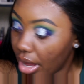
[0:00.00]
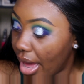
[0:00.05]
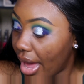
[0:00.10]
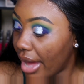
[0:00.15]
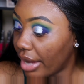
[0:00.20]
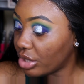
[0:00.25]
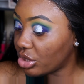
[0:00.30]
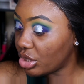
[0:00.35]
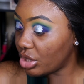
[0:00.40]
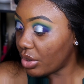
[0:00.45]

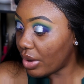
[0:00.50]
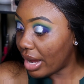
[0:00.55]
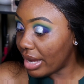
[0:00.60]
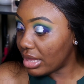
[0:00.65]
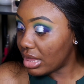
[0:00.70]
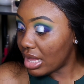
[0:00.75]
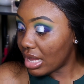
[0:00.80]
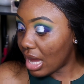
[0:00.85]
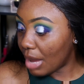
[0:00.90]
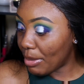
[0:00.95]
Actually, you know, I
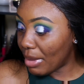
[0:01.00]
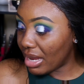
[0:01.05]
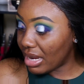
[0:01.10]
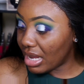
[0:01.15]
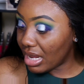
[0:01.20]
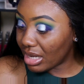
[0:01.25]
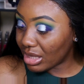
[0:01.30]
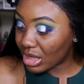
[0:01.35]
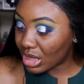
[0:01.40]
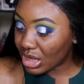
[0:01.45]
think I may
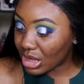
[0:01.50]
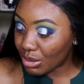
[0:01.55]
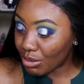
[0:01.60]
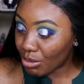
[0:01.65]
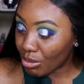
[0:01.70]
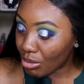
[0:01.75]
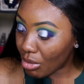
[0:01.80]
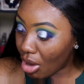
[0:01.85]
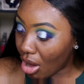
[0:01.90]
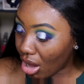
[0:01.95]
need a
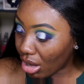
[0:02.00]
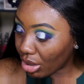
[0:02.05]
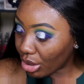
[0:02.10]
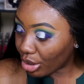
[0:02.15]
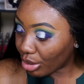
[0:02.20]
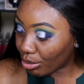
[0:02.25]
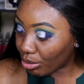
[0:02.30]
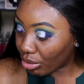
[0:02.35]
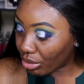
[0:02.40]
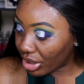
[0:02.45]

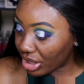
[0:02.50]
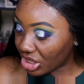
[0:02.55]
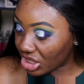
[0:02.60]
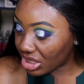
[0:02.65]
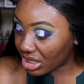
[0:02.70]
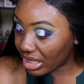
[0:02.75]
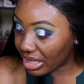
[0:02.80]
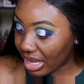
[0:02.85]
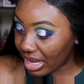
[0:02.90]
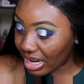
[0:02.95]
smaller brush
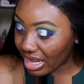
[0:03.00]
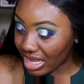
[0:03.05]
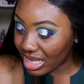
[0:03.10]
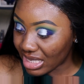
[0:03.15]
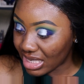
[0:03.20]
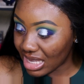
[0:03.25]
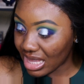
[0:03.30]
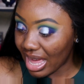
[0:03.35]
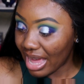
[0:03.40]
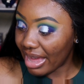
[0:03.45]
to get
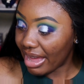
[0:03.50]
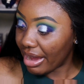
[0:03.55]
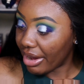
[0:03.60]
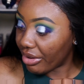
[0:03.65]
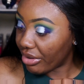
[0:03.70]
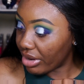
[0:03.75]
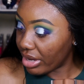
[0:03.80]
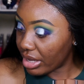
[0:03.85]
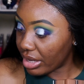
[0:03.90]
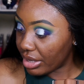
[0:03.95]
into that
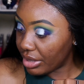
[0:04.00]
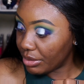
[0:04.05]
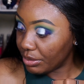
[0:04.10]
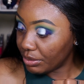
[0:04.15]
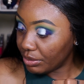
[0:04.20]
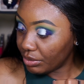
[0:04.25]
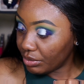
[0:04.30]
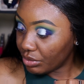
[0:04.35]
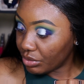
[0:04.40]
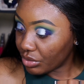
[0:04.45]
area,
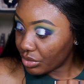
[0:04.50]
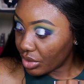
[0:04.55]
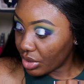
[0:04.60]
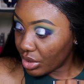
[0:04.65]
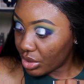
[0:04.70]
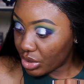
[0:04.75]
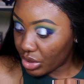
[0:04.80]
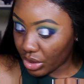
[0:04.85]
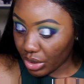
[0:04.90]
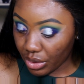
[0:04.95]

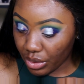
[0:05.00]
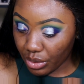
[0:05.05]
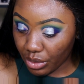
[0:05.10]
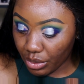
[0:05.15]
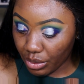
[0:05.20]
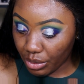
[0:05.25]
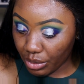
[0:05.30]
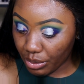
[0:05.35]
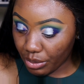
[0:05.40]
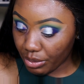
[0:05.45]

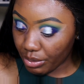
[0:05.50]
so